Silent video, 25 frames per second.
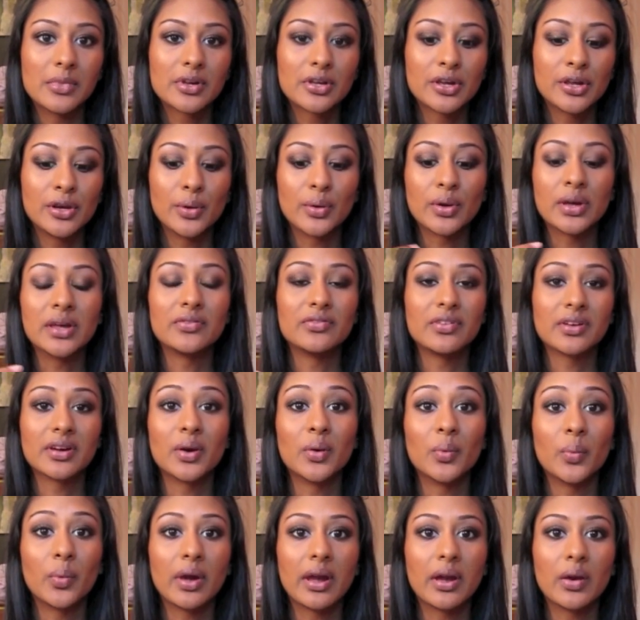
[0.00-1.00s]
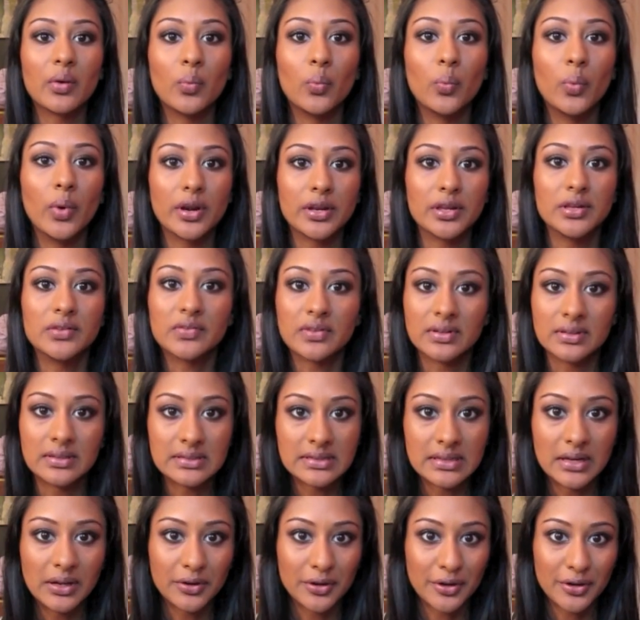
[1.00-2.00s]
you know, giving away what you
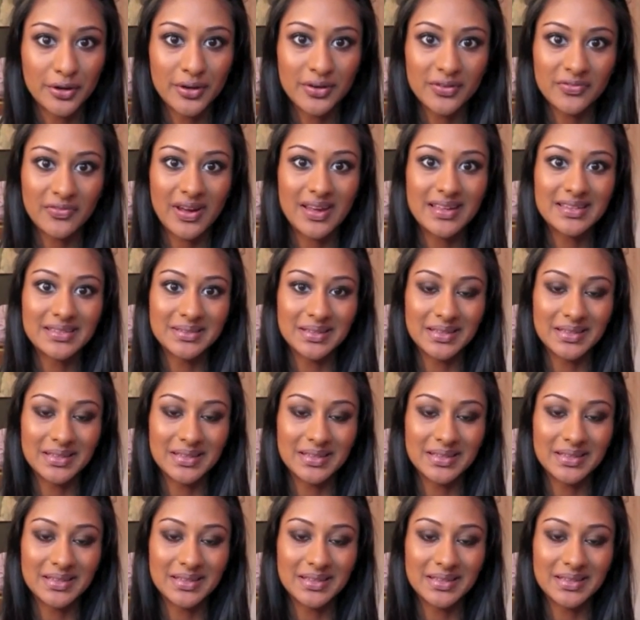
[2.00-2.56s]
concealed in your face.